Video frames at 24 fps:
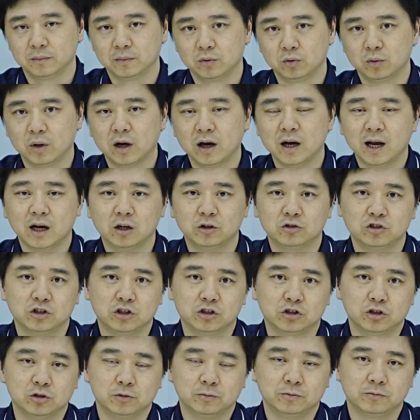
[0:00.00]
Greenhouse
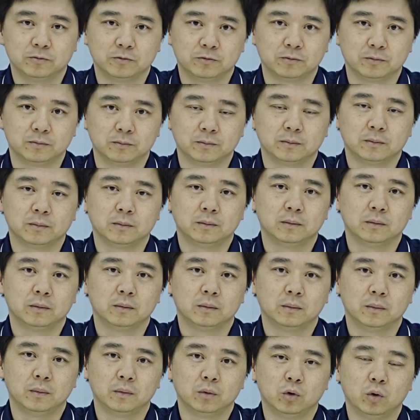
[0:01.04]
system.
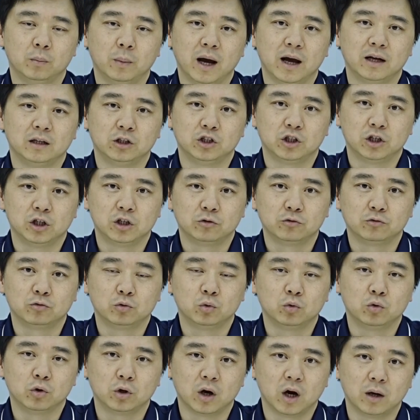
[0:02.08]
You're managing a
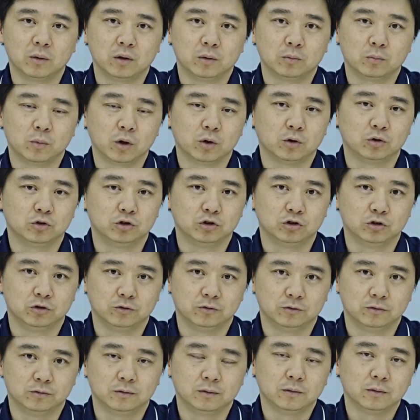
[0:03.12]
full climate box.
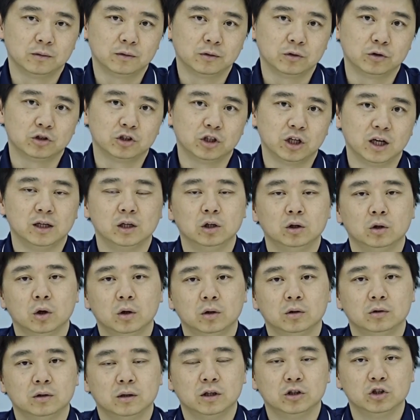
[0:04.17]
Shade
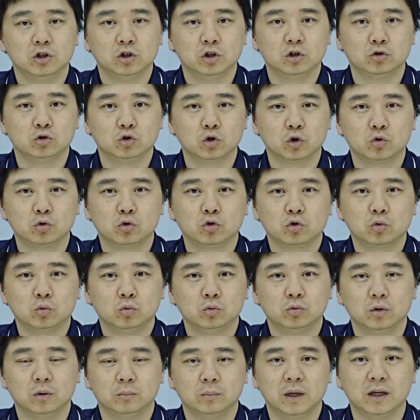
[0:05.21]
cloth is a control tool
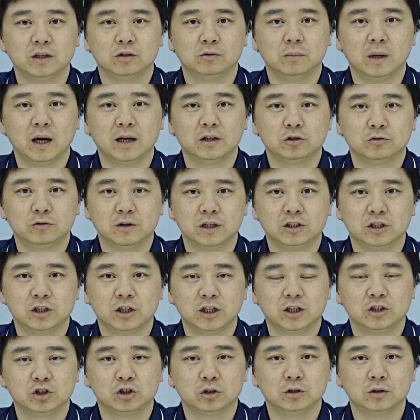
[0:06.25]
that must match
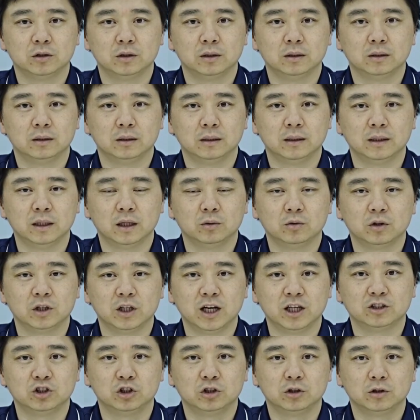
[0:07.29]
ventilation,
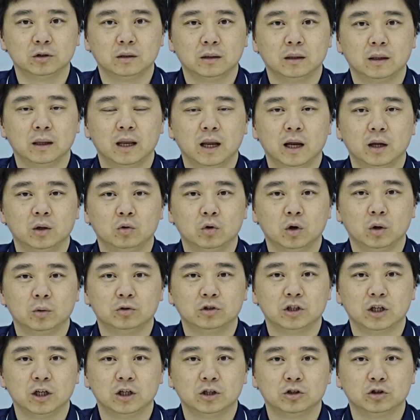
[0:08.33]
irrigation, and crop
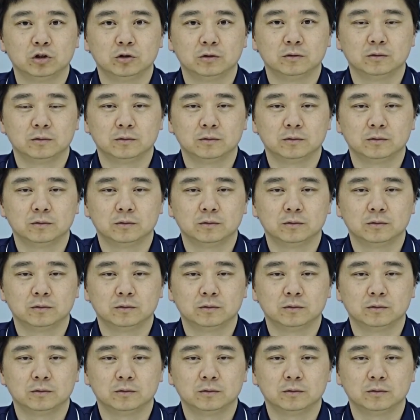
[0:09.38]
stage.